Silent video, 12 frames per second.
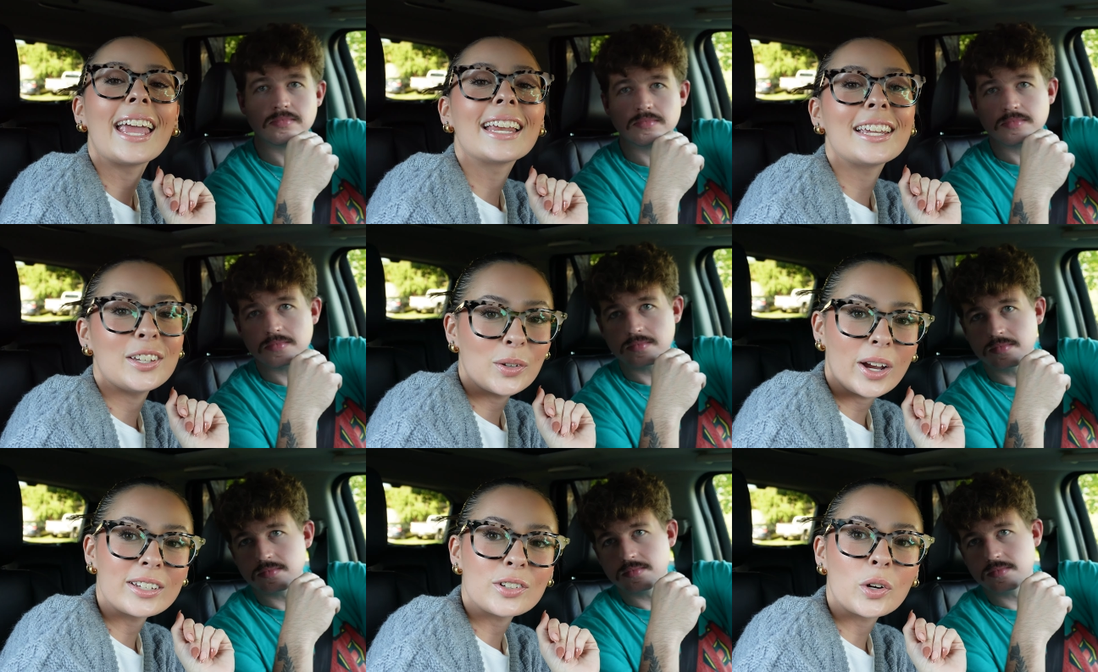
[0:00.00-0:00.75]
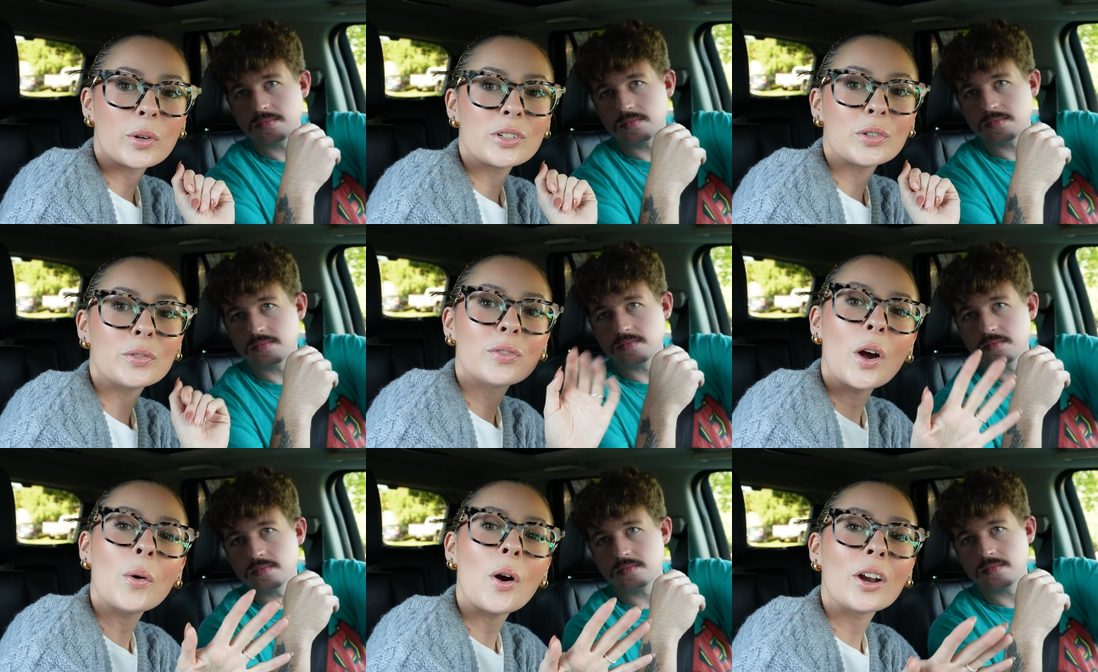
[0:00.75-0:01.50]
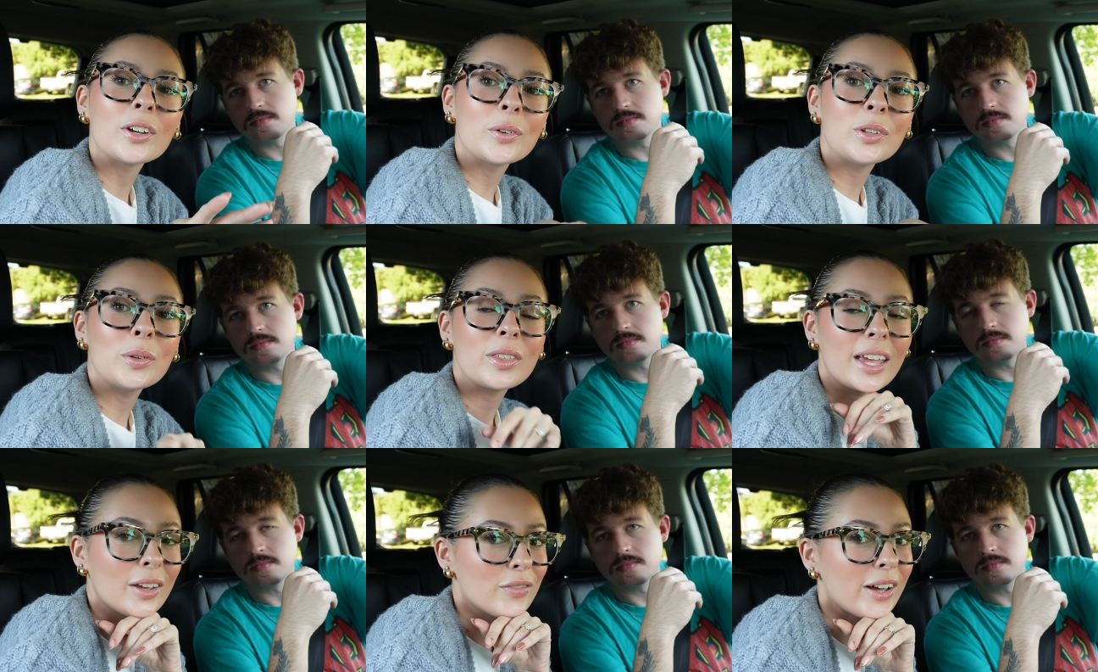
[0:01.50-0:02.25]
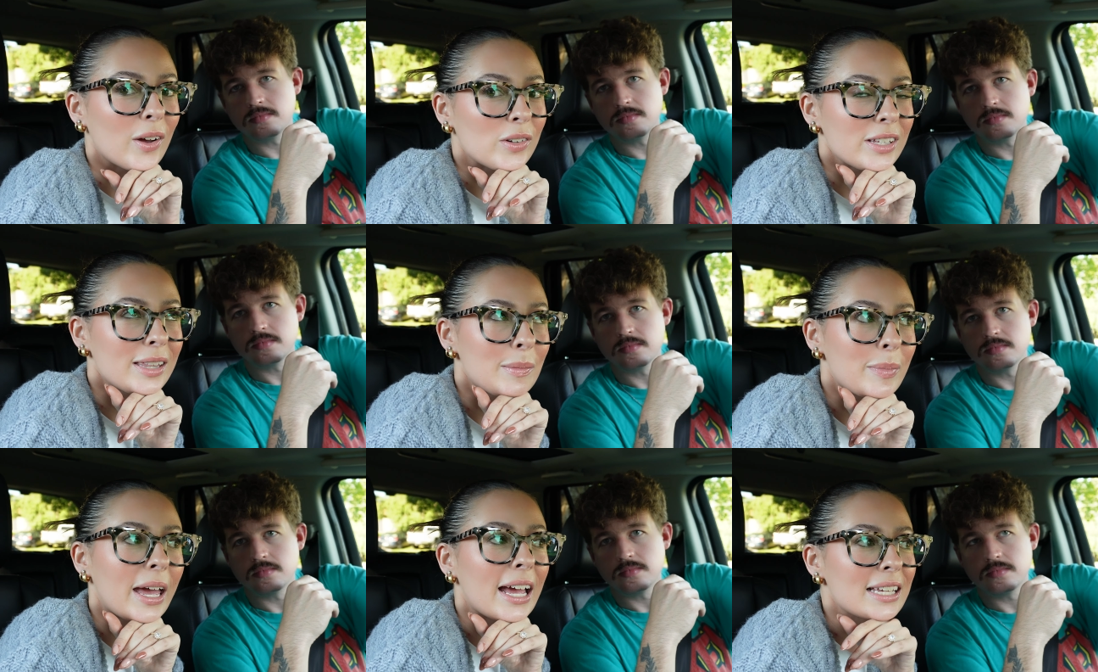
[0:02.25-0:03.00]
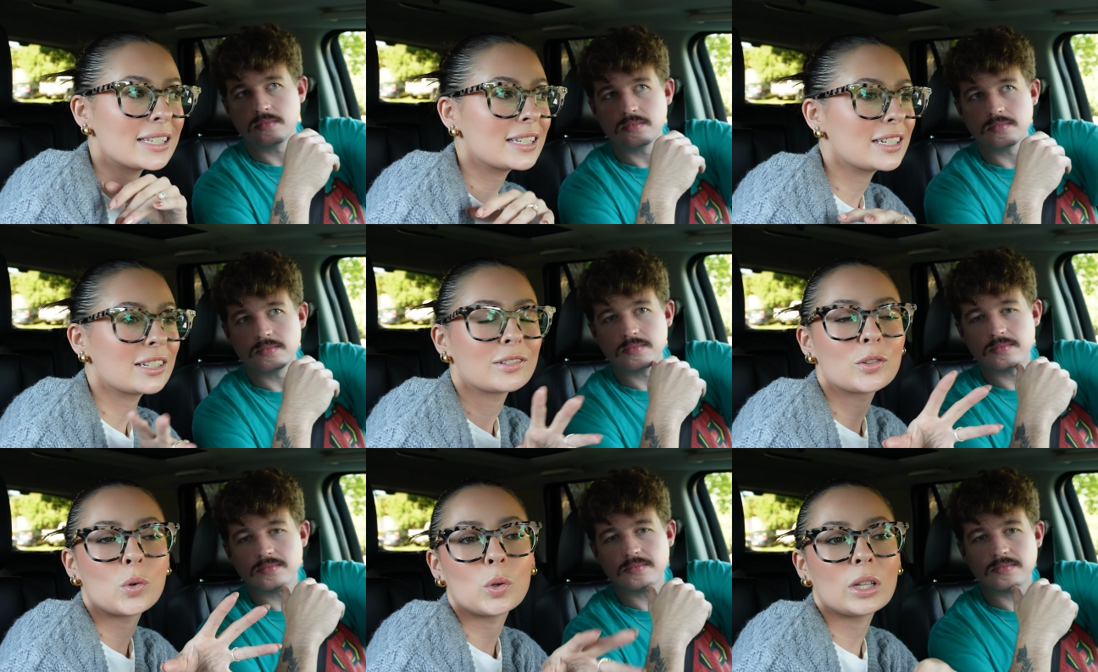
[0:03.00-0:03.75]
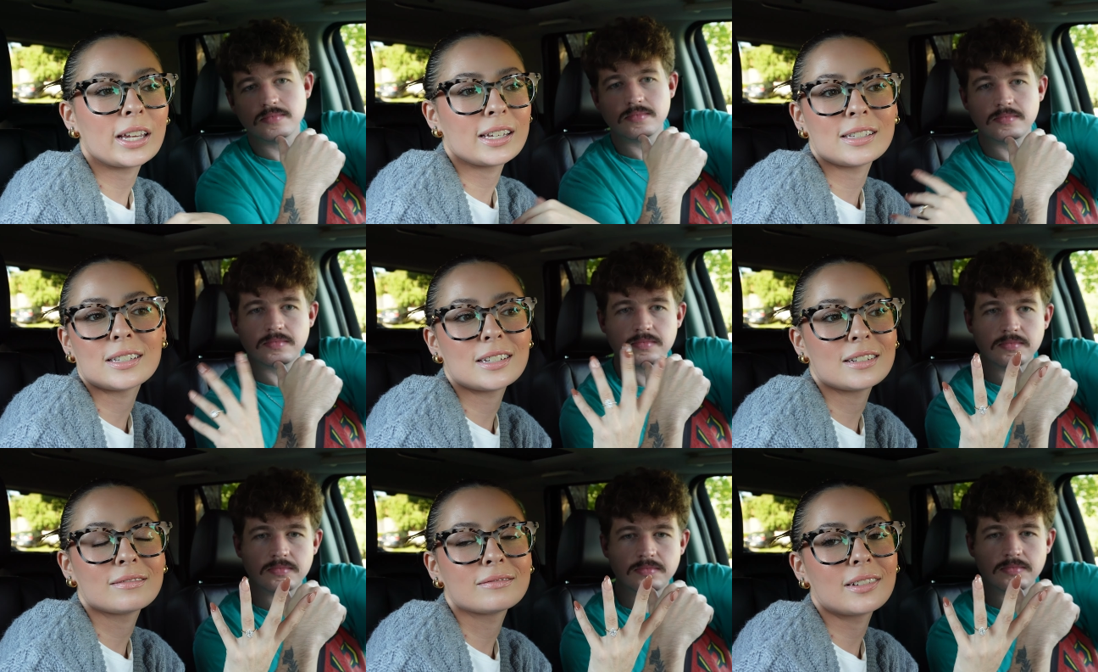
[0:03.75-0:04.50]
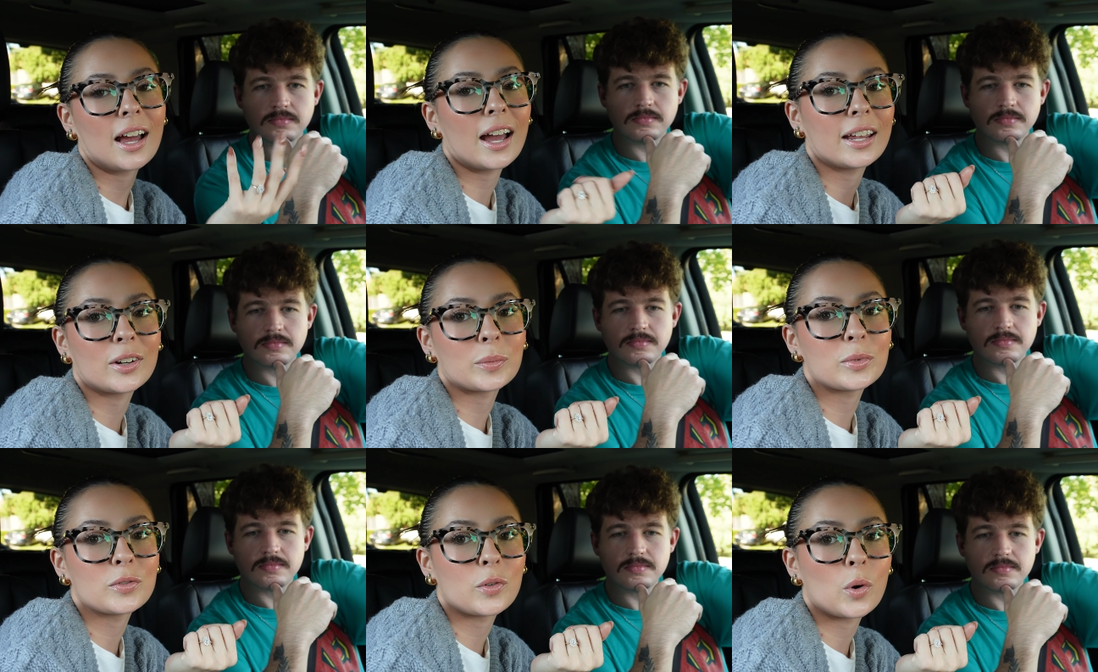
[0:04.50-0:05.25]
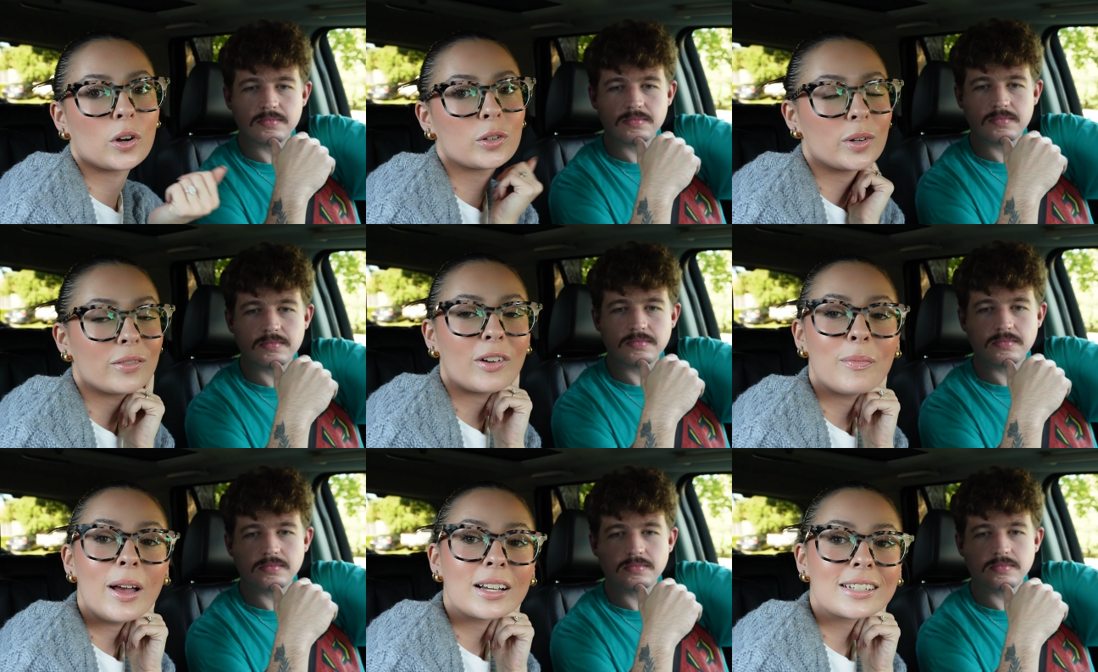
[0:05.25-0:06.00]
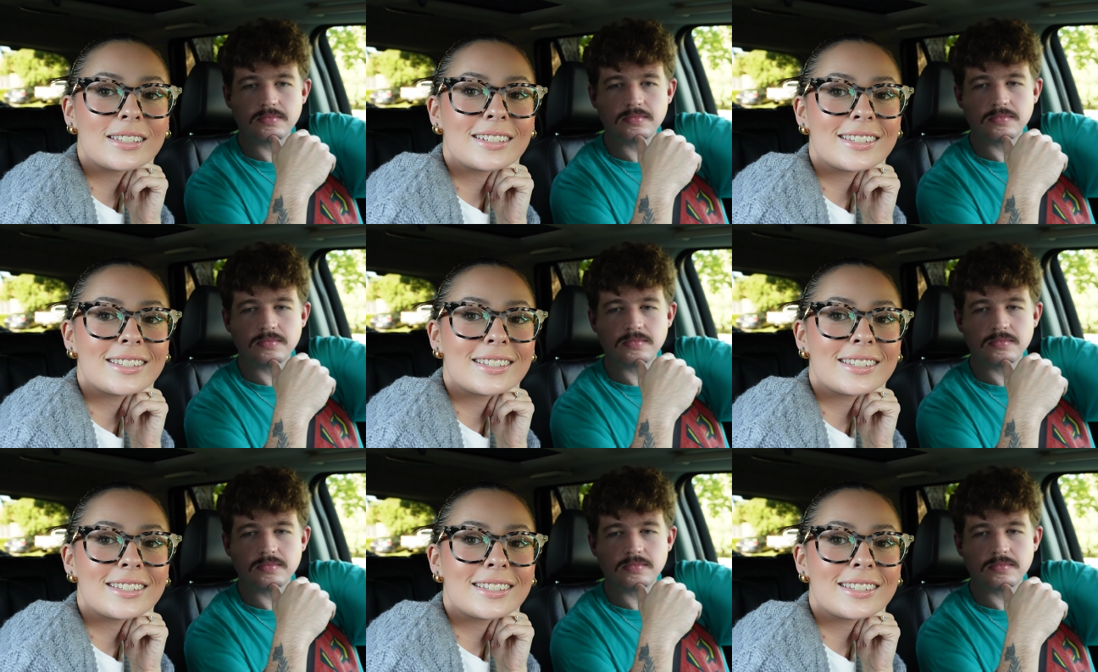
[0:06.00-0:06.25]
Speaker 1: And you guys are going to vote on who you think found the best, coolest, items for 25 bucks.